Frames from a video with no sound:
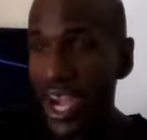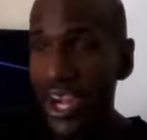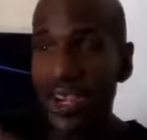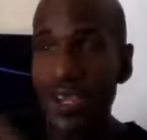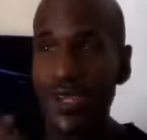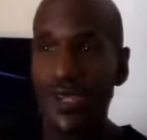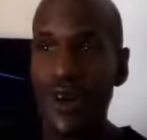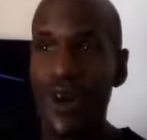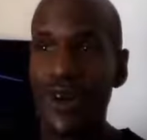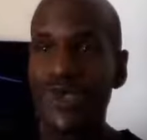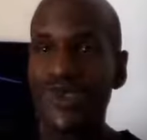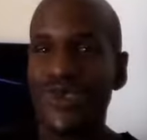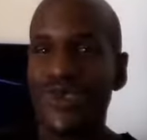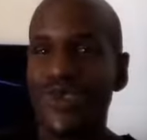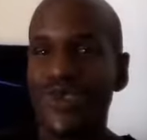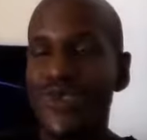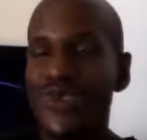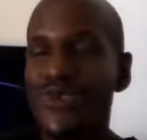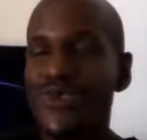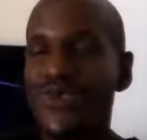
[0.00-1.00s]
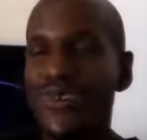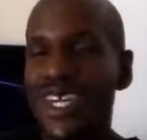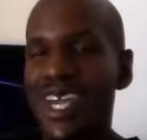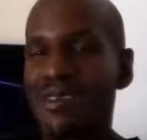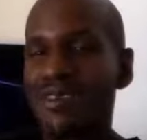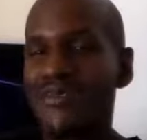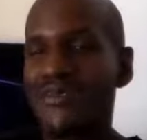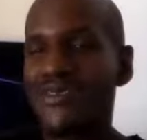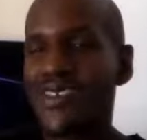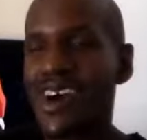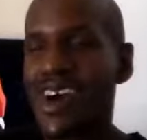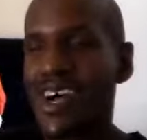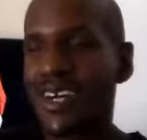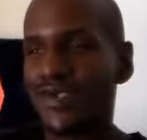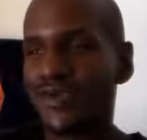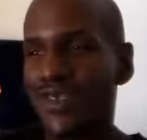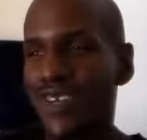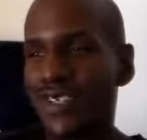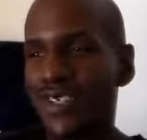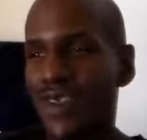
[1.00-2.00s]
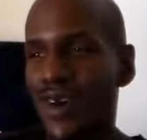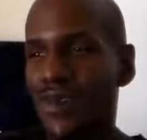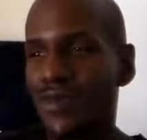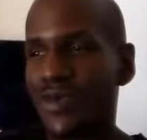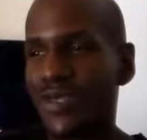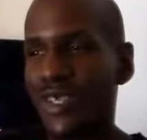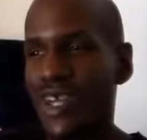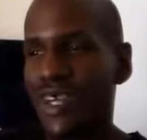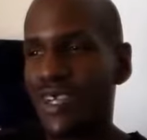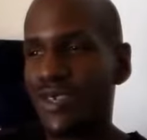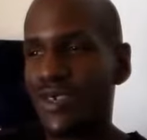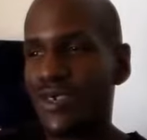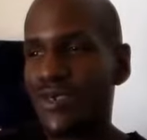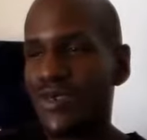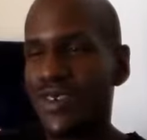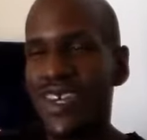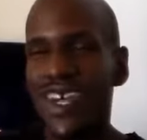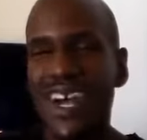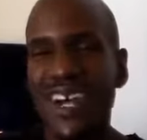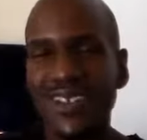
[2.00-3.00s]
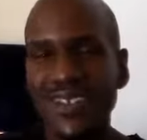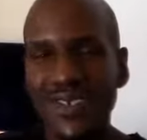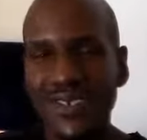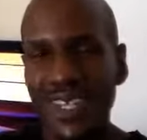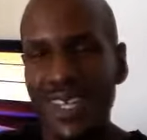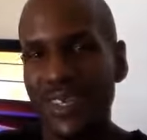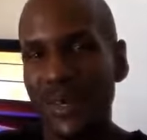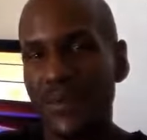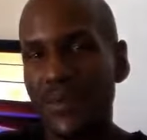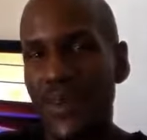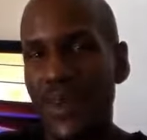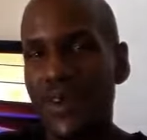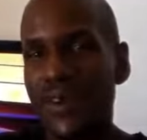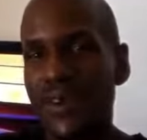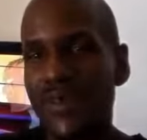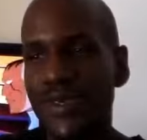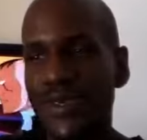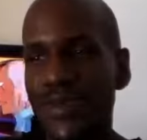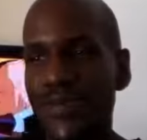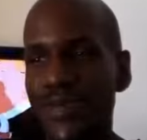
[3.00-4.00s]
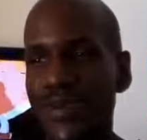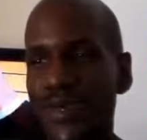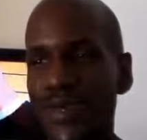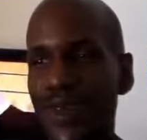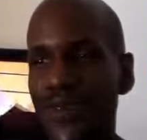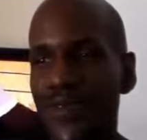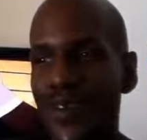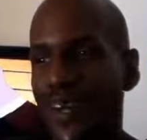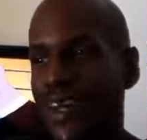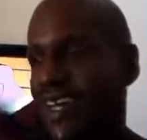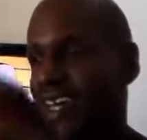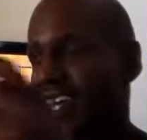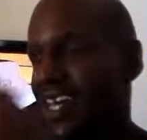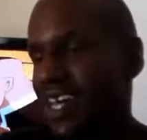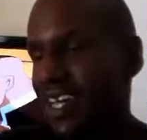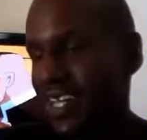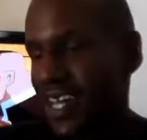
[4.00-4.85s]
And there's also a cool camouflage, which I thought was kind of cool. It kind of looks like the Predator somewhat.